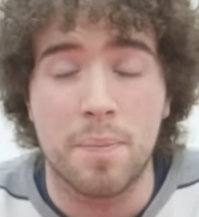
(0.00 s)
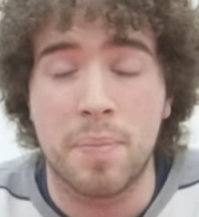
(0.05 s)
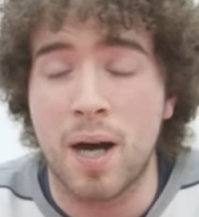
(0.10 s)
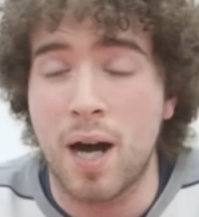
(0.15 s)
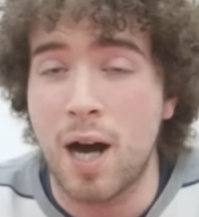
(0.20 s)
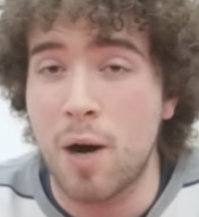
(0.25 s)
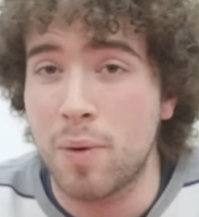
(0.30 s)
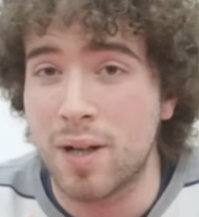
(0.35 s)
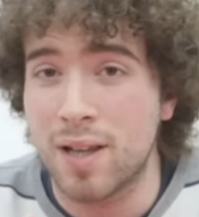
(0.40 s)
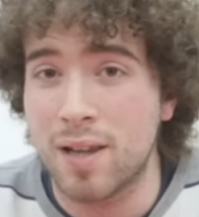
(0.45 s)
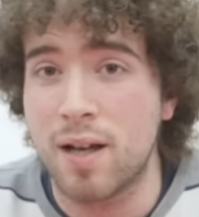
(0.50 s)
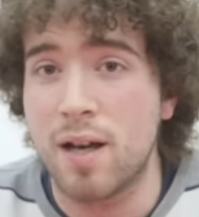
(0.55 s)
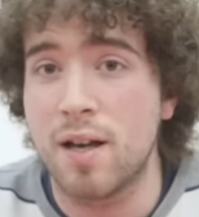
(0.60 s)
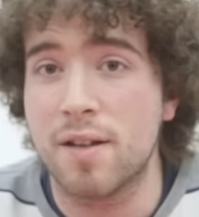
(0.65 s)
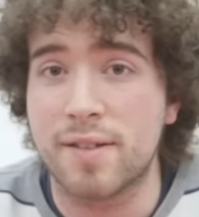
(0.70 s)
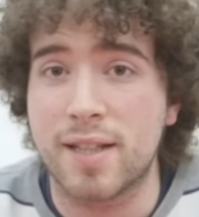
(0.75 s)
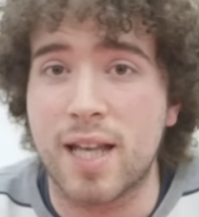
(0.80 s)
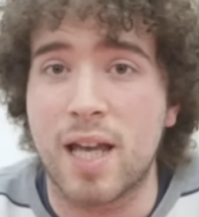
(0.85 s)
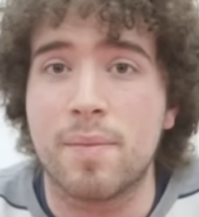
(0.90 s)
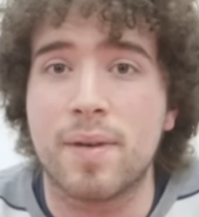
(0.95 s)
But our
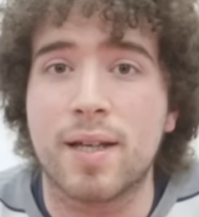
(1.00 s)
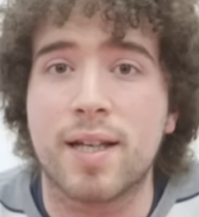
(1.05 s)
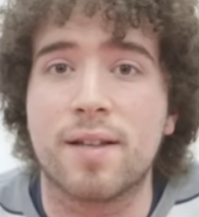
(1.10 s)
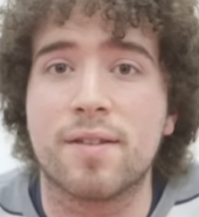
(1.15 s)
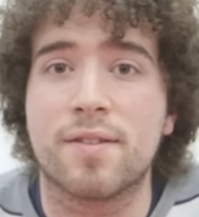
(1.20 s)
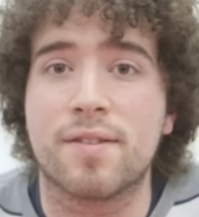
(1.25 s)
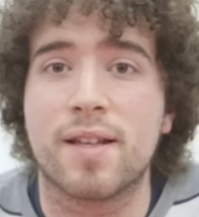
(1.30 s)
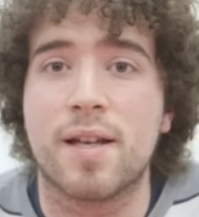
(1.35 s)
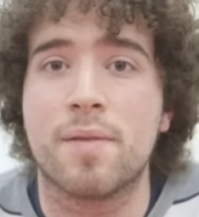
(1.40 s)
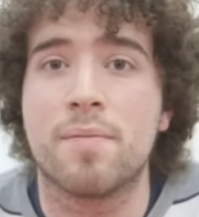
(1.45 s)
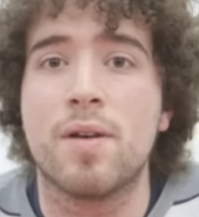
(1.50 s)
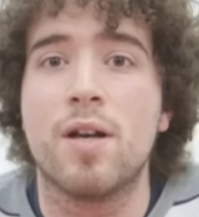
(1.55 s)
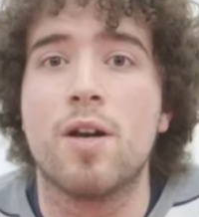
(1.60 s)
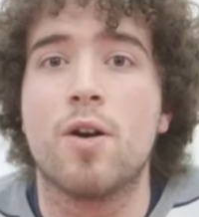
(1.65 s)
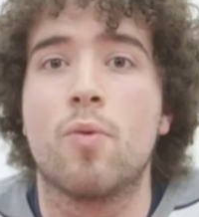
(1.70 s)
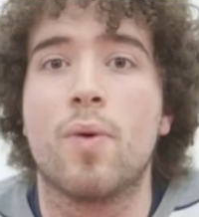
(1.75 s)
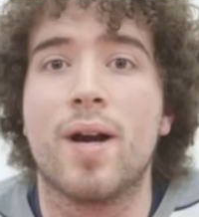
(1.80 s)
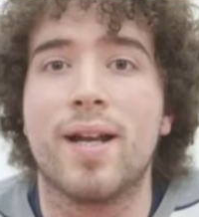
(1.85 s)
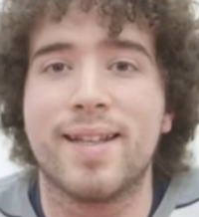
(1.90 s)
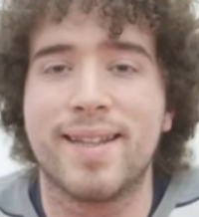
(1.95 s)
last game against them,
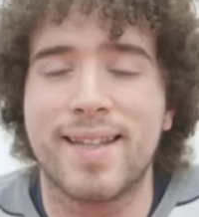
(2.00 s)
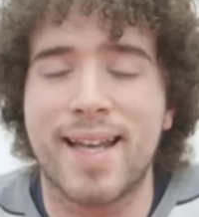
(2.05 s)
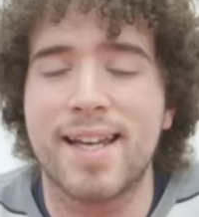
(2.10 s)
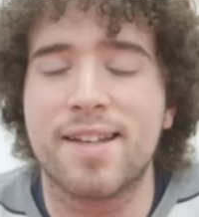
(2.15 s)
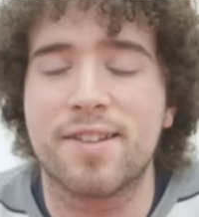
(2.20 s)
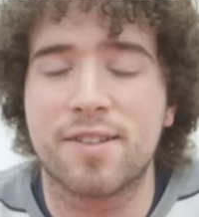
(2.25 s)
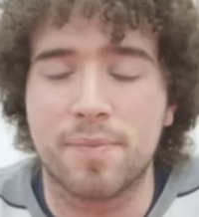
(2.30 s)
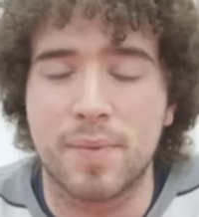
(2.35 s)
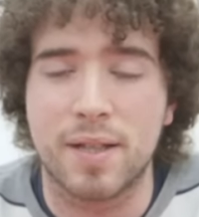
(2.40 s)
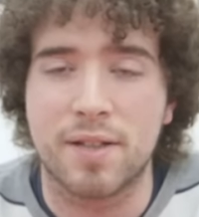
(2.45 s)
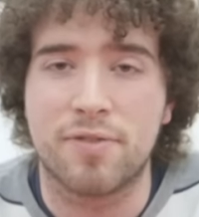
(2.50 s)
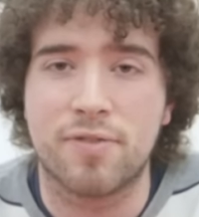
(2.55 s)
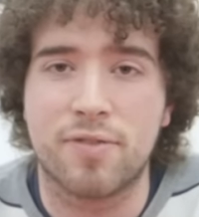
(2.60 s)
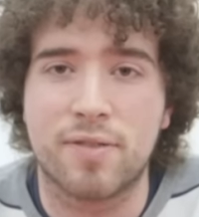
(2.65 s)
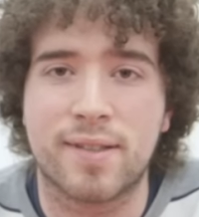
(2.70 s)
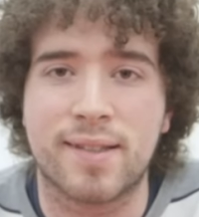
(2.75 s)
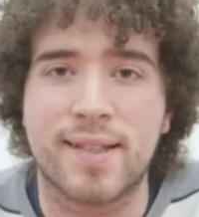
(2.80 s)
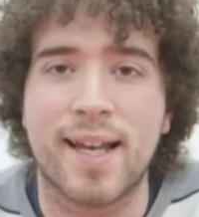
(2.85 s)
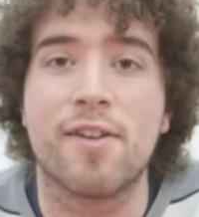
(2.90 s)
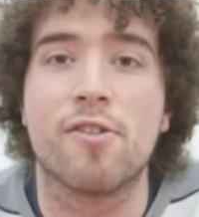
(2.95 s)
when Naismith
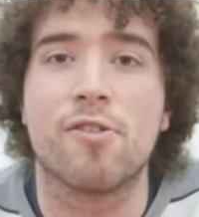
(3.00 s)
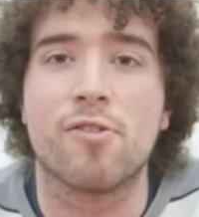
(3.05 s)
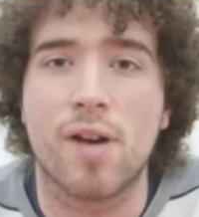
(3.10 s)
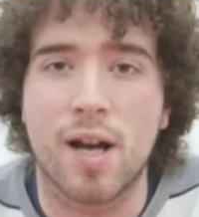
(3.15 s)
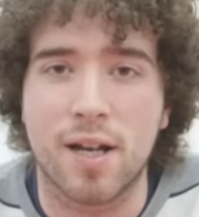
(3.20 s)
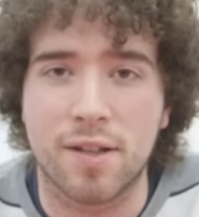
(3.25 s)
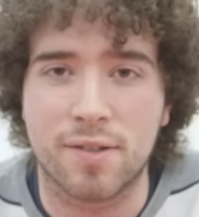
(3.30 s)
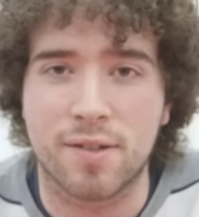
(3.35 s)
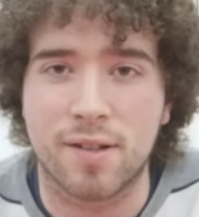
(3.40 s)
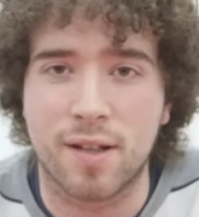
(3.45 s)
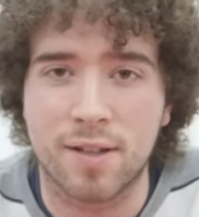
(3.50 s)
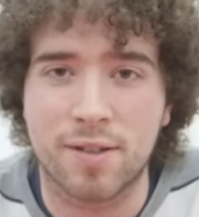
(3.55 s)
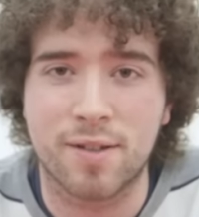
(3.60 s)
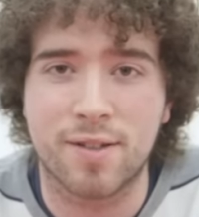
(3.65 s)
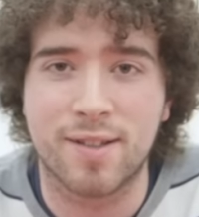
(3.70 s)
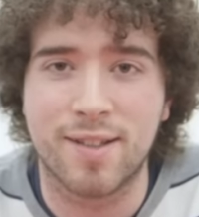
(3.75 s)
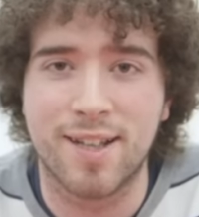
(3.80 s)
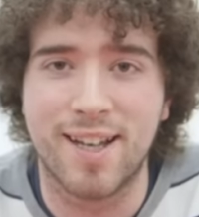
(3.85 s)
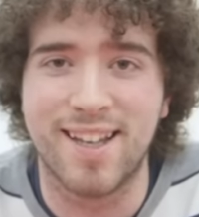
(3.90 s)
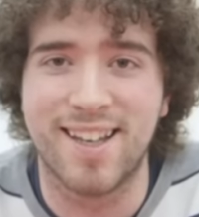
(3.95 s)
terrorised
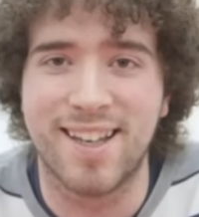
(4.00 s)
us,